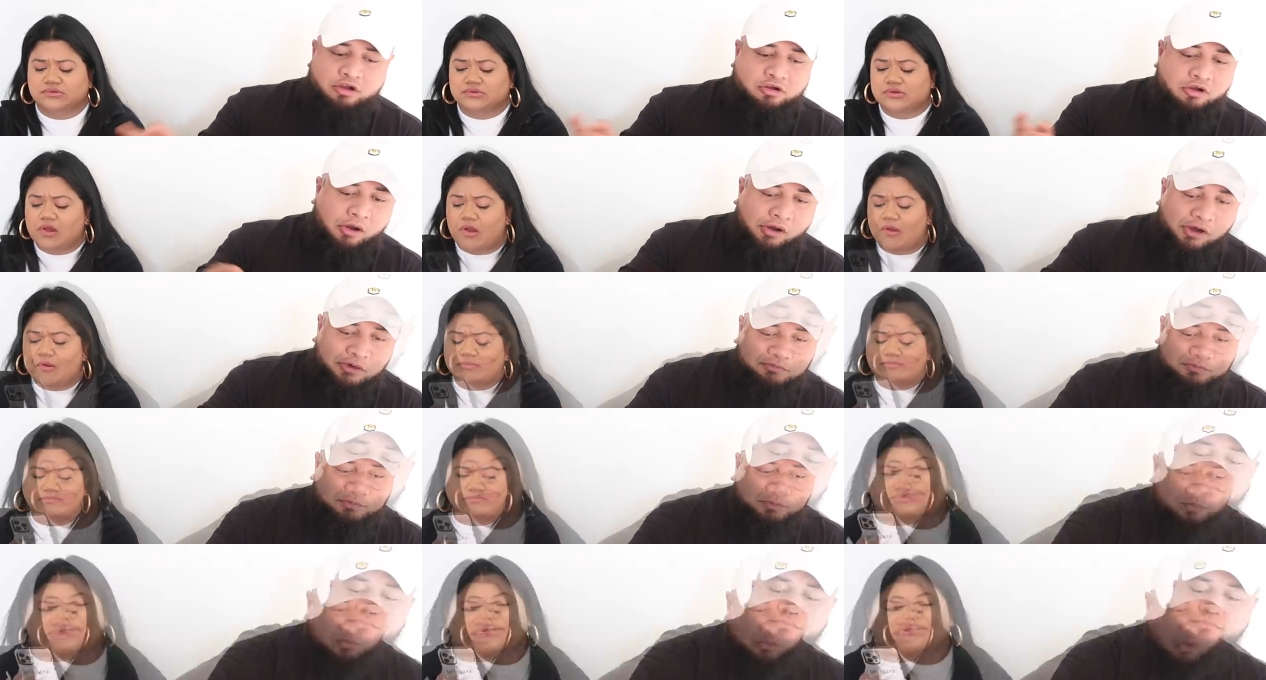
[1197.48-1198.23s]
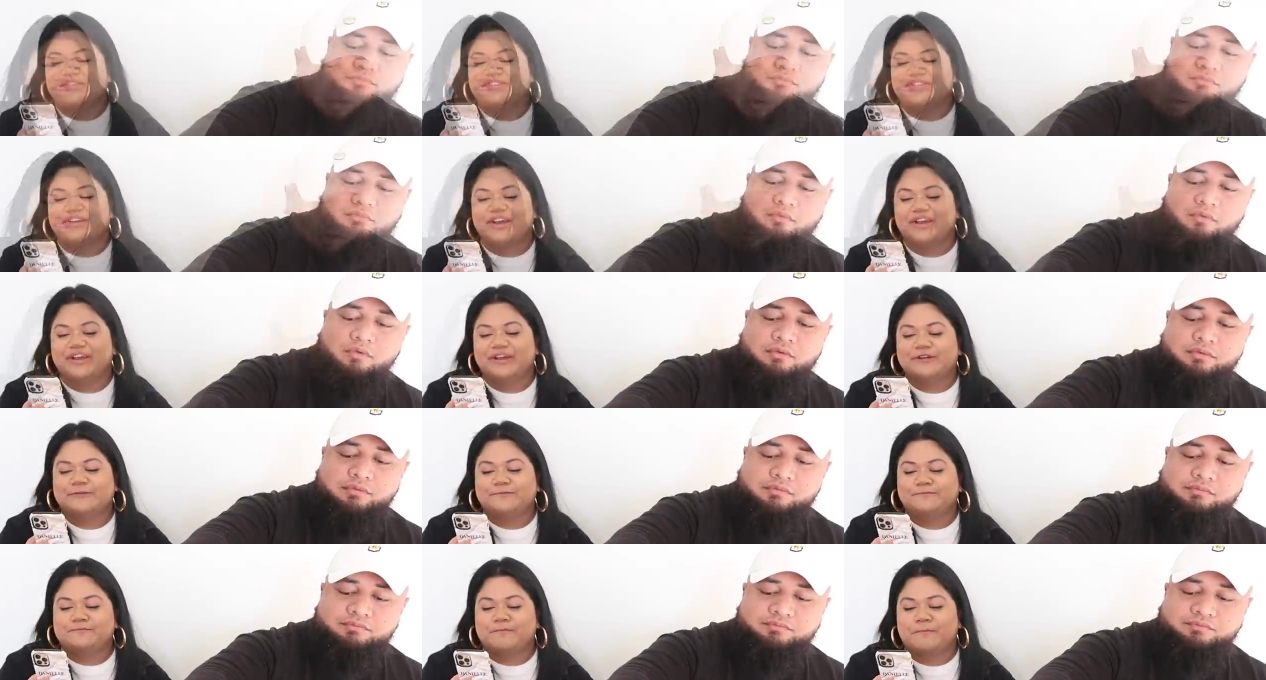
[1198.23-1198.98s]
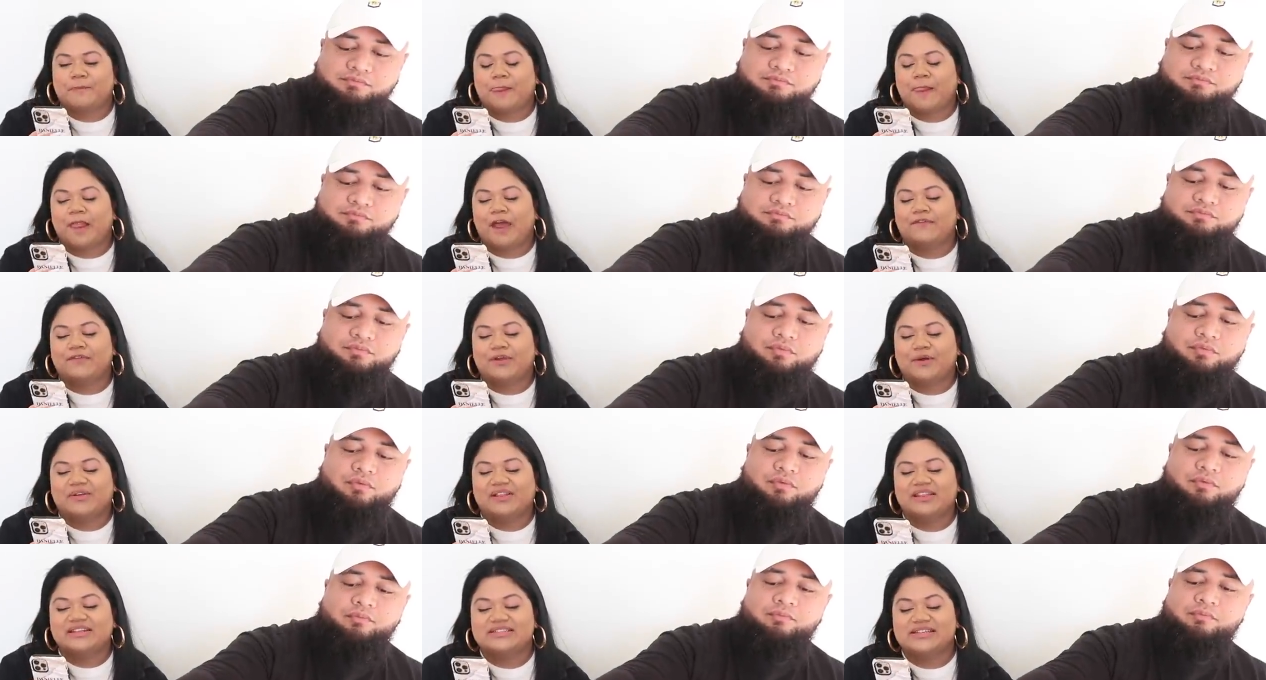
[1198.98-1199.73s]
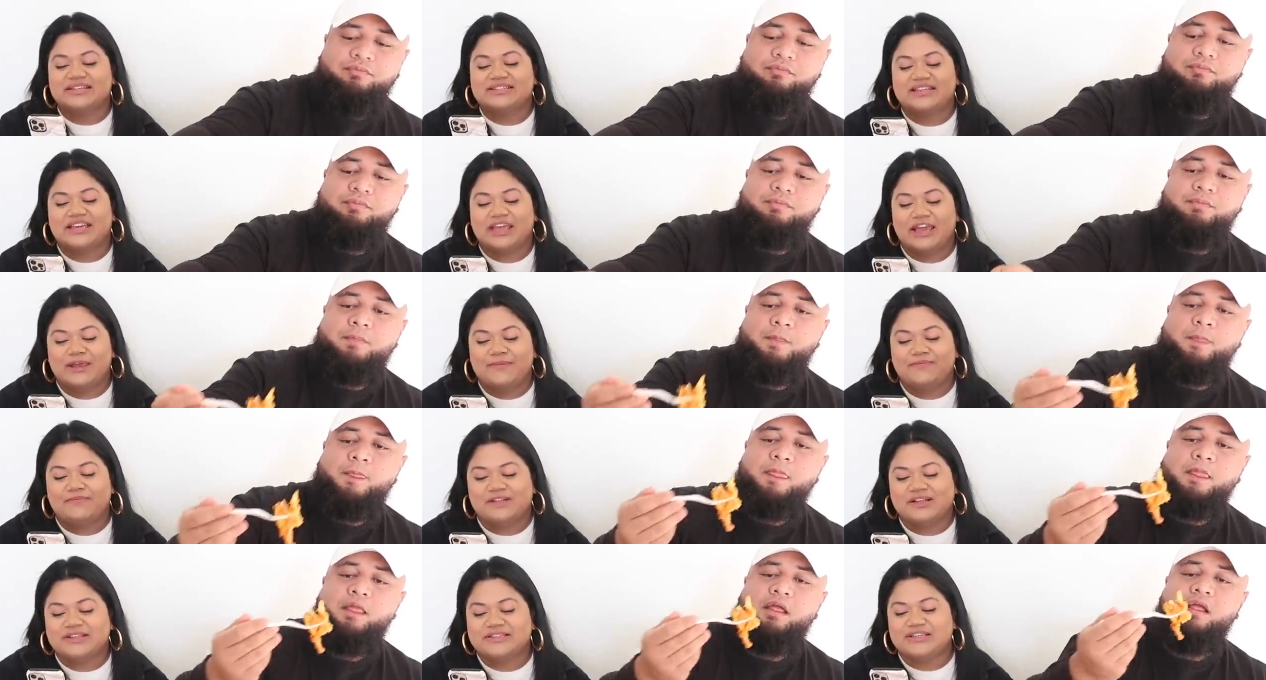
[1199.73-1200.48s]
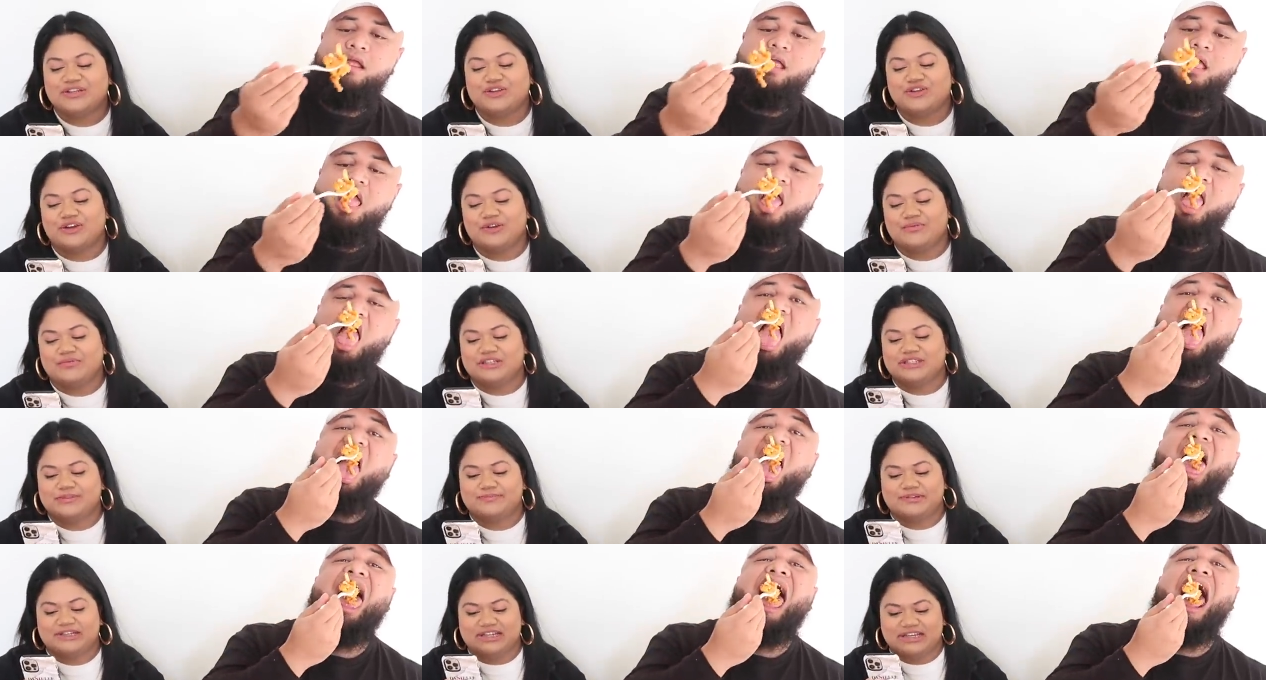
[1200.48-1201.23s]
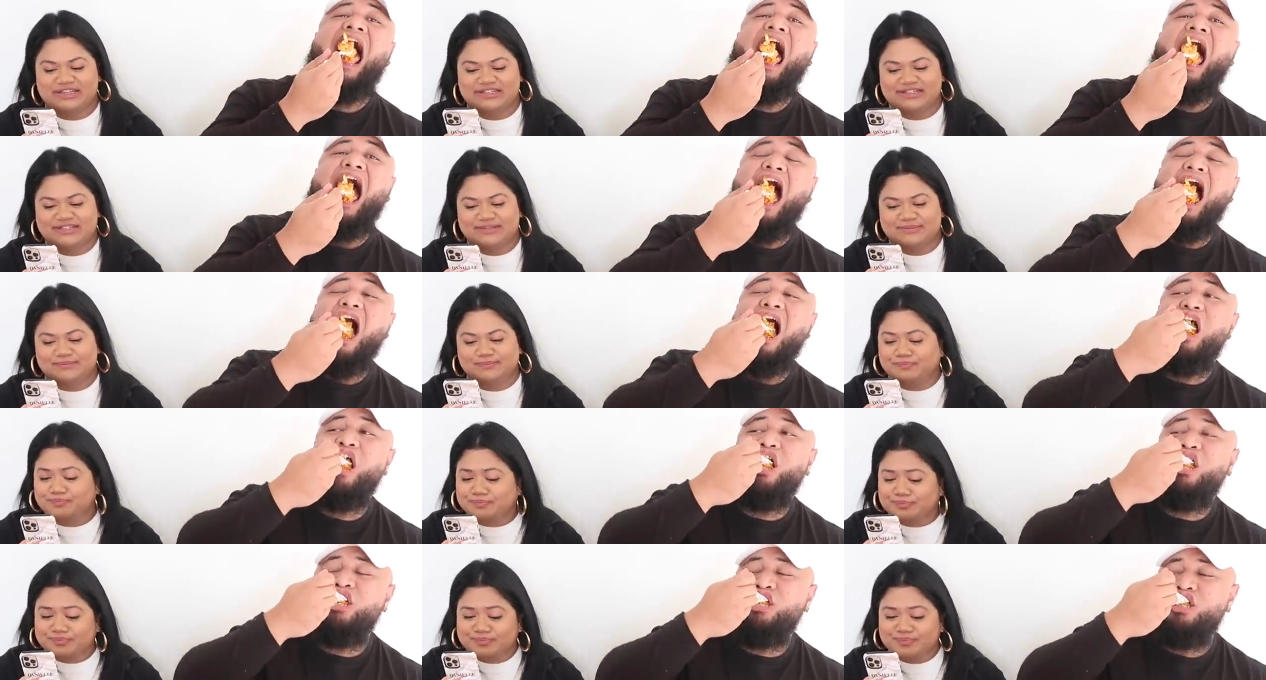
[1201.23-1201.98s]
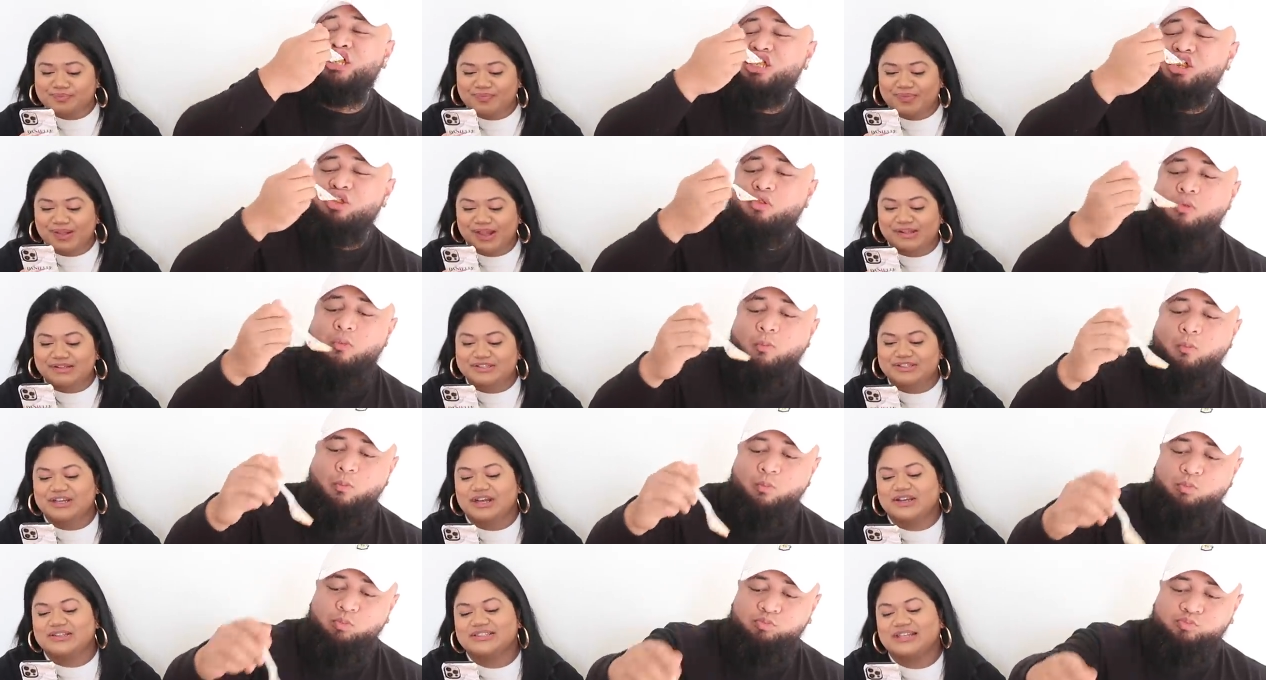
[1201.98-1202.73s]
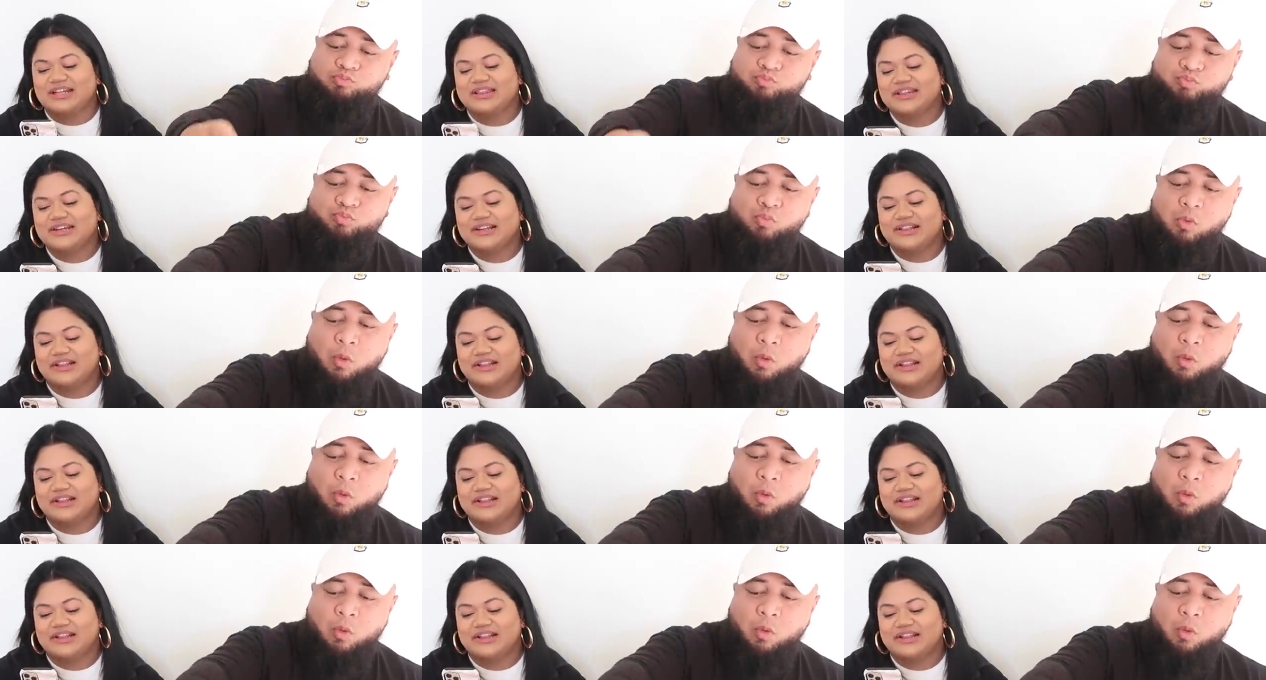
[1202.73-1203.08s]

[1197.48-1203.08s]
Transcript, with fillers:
Speaker 1: you go. So, i have got one that says keep this anonymous, please. Mm-hmm. So I was at the